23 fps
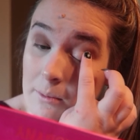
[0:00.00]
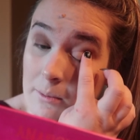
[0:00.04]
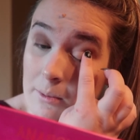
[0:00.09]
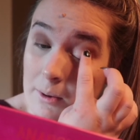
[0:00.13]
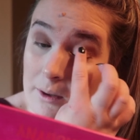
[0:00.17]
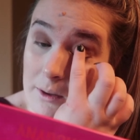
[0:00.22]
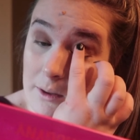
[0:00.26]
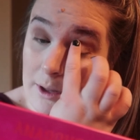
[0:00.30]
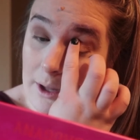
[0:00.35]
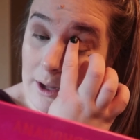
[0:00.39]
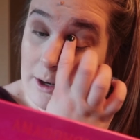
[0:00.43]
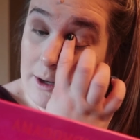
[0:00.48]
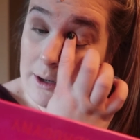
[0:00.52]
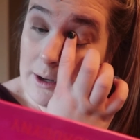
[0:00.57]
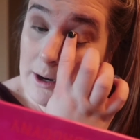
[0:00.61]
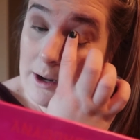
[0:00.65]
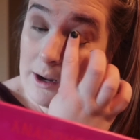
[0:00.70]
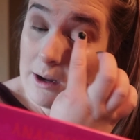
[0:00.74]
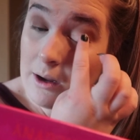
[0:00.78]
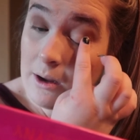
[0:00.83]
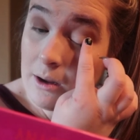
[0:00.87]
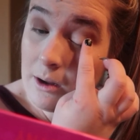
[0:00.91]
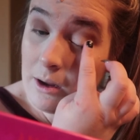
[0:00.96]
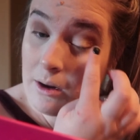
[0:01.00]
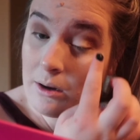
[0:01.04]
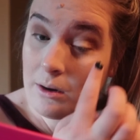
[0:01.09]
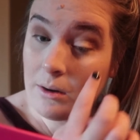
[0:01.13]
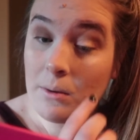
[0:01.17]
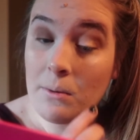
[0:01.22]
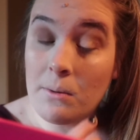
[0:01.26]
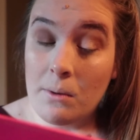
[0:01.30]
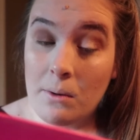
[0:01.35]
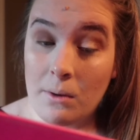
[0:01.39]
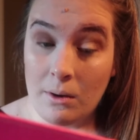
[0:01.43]
put that
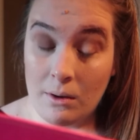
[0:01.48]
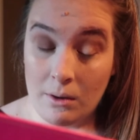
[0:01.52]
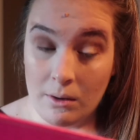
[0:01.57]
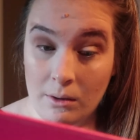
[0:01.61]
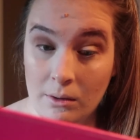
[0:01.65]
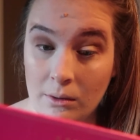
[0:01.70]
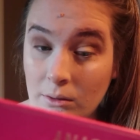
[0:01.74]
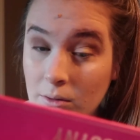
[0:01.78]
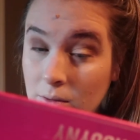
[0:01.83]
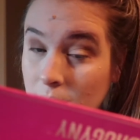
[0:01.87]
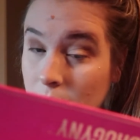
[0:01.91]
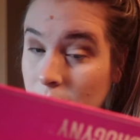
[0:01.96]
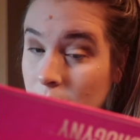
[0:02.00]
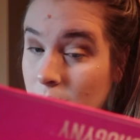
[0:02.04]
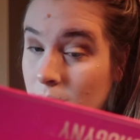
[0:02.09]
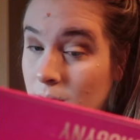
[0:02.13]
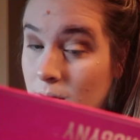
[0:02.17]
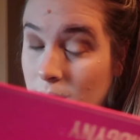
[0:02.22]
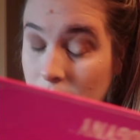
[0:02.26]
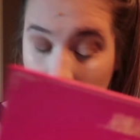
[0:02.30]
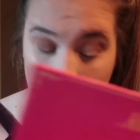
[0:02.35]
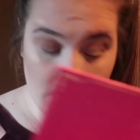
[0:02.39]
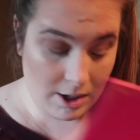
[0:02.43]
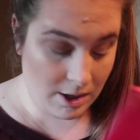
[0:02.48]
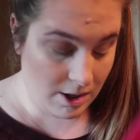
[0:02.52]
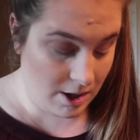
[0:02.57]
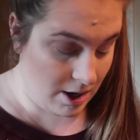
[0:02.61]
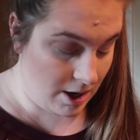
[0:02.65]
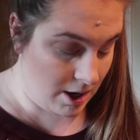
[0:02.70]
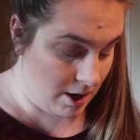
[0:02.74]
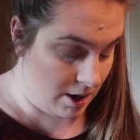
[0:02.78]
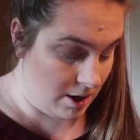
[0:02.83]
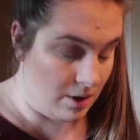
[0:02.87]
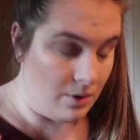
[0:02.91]
down. And
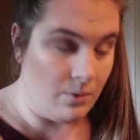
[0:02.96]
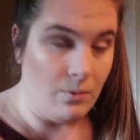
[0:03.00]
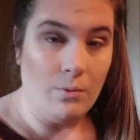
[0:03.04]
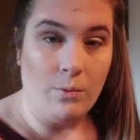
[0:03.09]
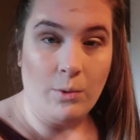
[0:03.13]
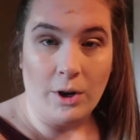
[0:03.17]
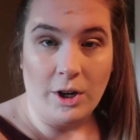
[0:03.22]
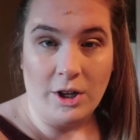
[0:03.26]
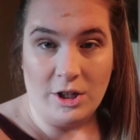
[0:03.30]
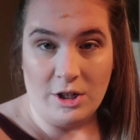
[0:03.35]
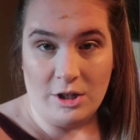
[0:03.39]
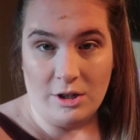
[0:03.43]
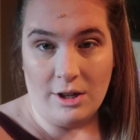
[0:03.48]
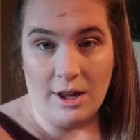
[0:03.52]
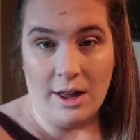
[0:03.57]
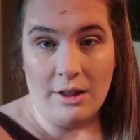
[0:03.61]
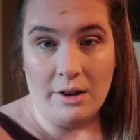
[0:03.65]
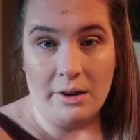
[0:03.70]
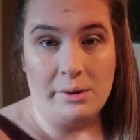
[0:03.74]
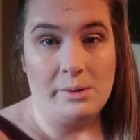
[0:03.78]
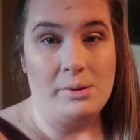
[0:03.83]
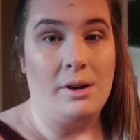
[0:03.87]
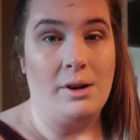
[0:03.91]
then we're gonna do the other